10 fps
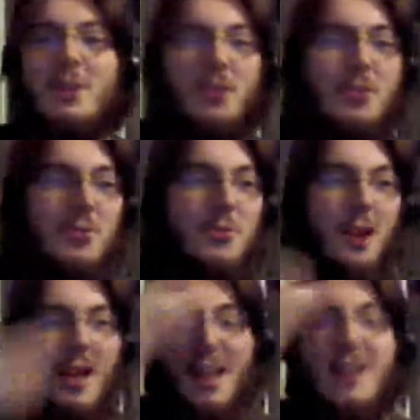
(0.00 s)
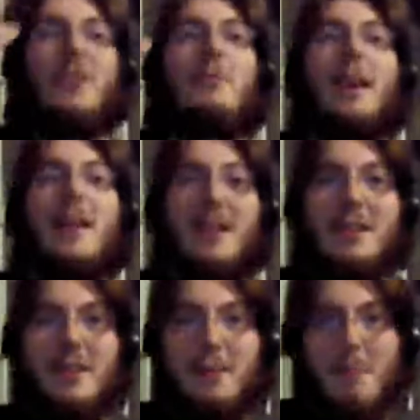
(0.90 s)
You end up
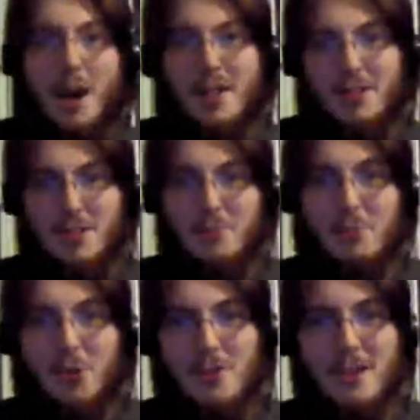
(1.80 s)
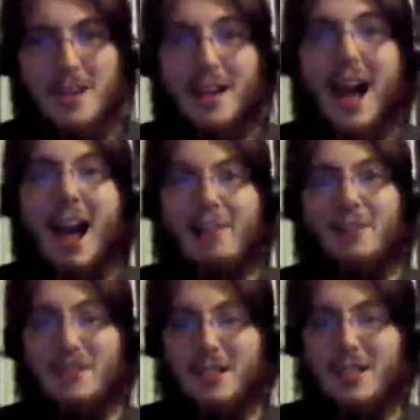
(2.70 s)
in the mines of Moria
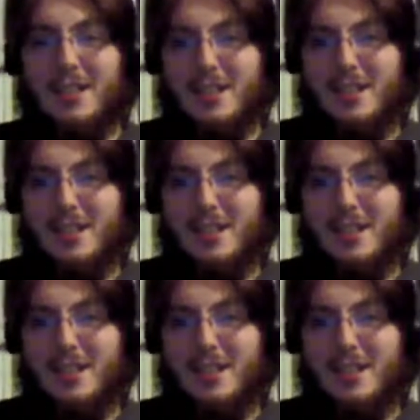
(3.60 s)
after